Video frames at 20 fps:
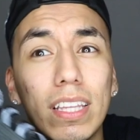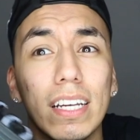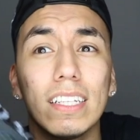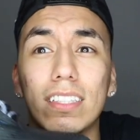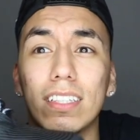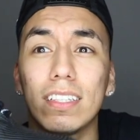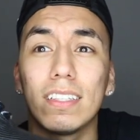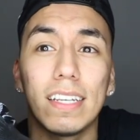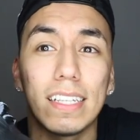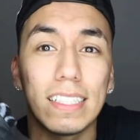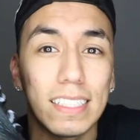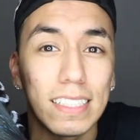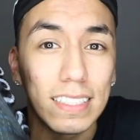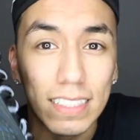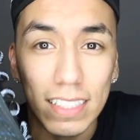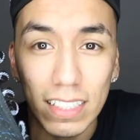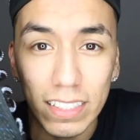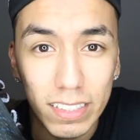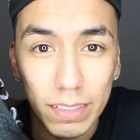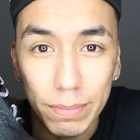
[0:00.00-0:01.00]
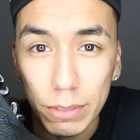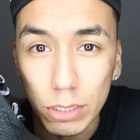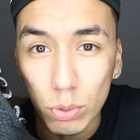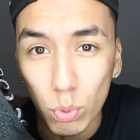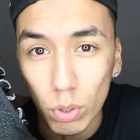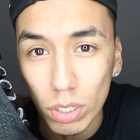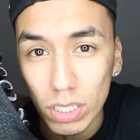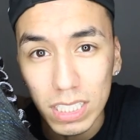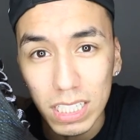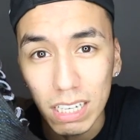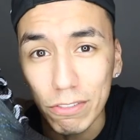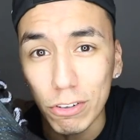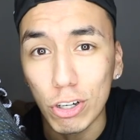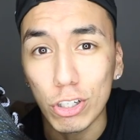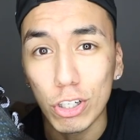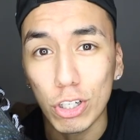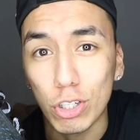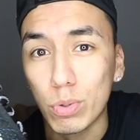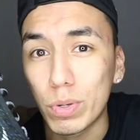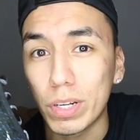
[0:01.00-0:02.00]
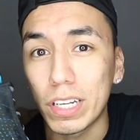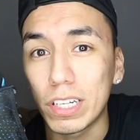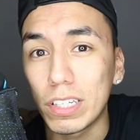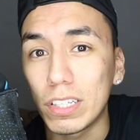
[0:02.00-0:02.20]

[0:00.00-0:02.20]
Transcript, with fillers: think the lacing system is worth seven hundred twenty